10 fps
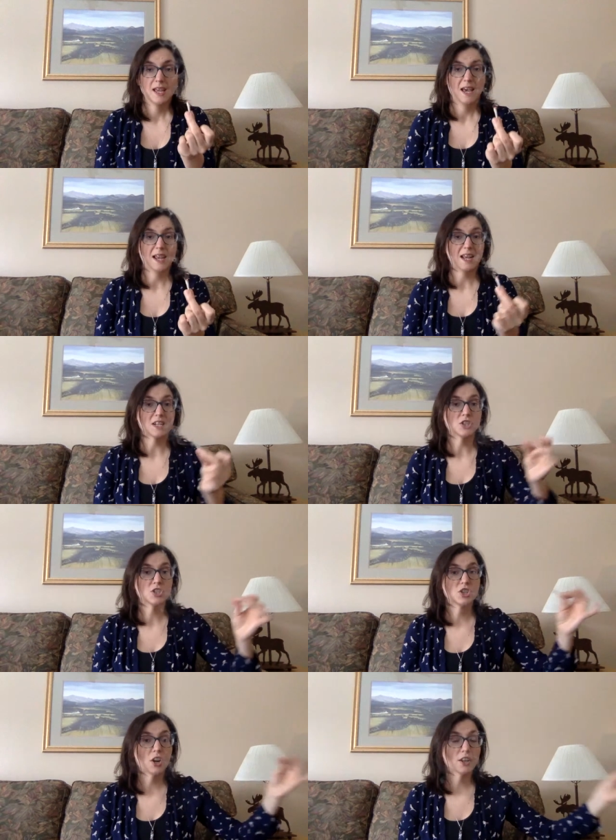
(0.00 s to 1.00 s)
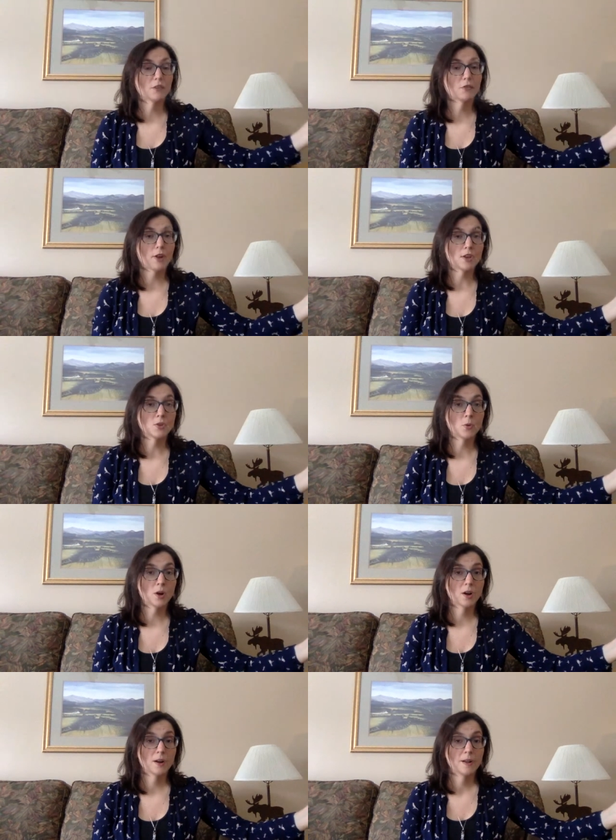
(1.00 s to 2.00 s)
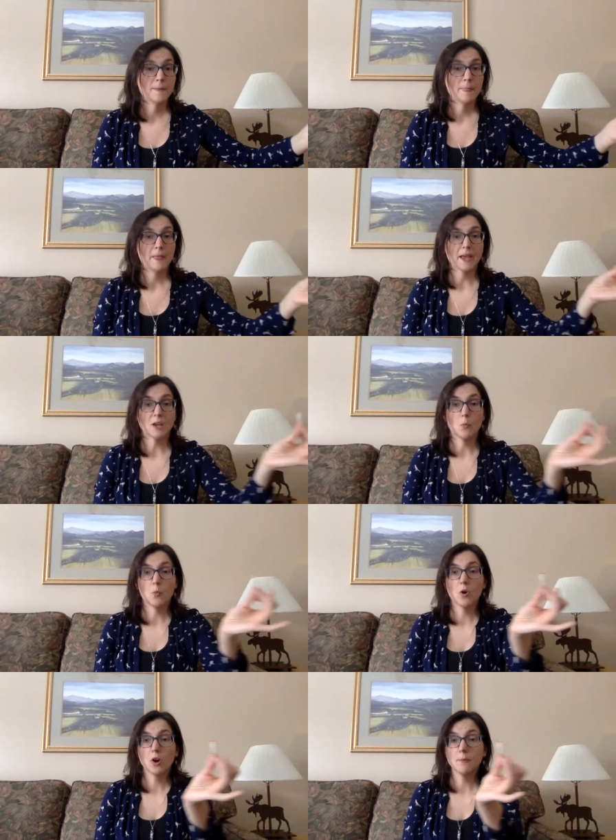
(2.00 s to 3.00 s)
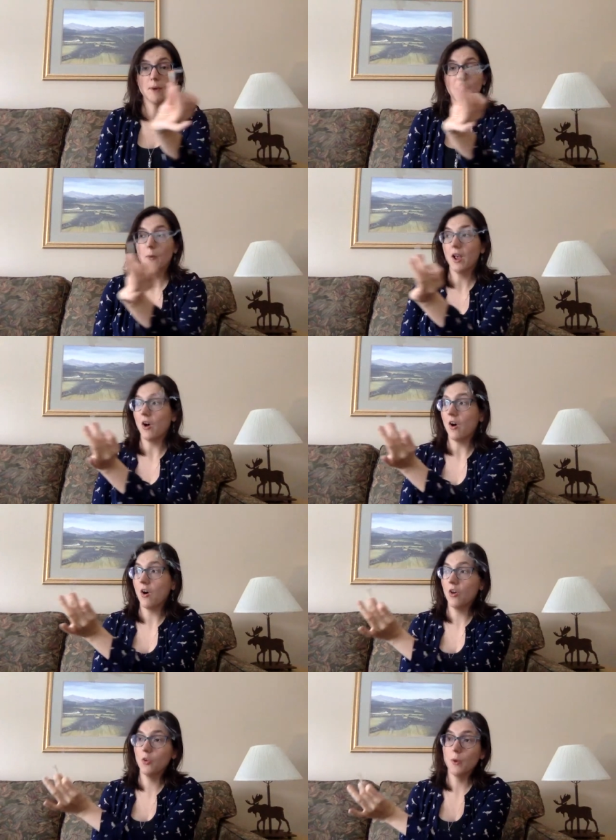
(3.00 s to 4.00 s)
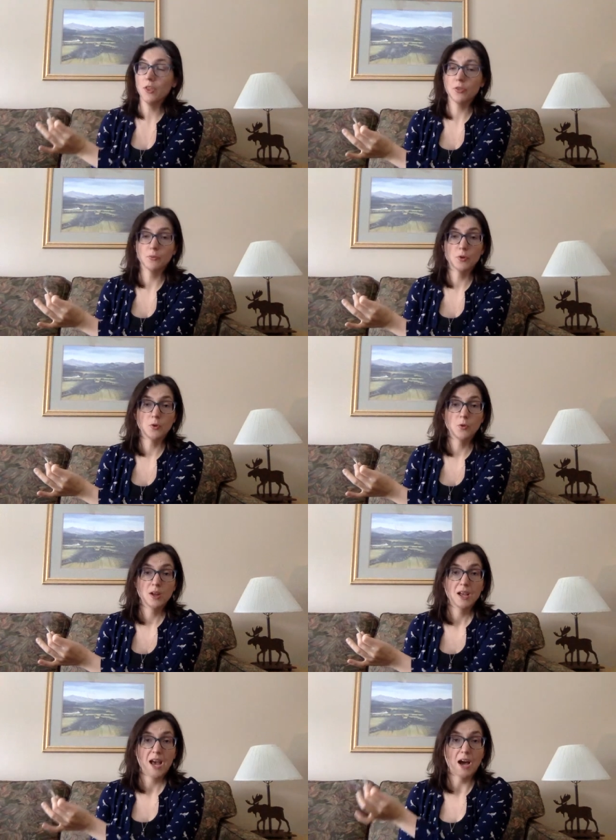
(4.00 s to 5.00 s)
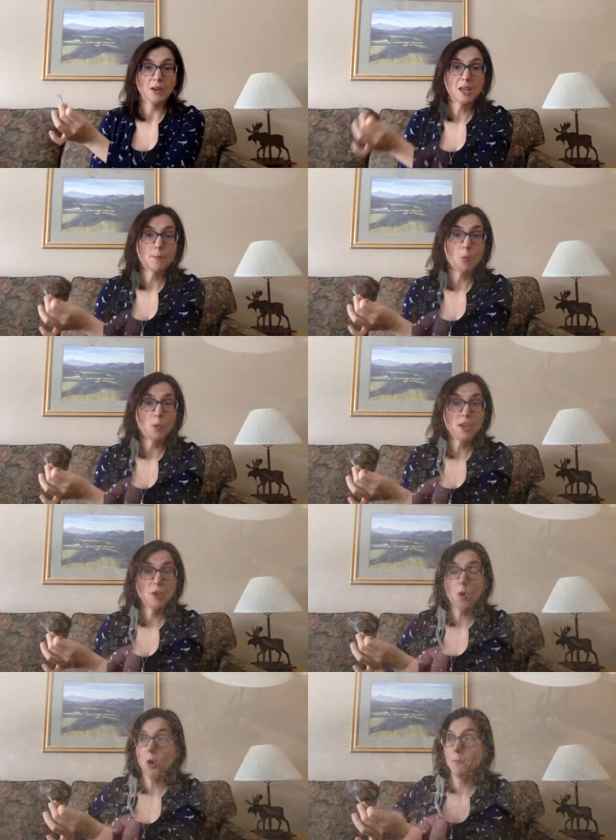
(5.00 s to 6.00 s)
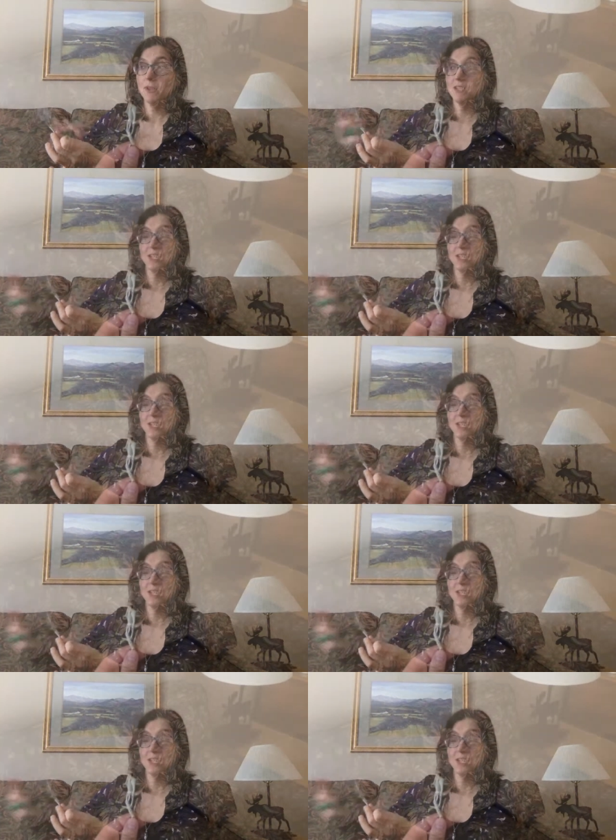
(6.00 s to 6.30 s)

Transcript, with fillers: and I can start at the front door. I can work my way all the way through. I'll keep a window open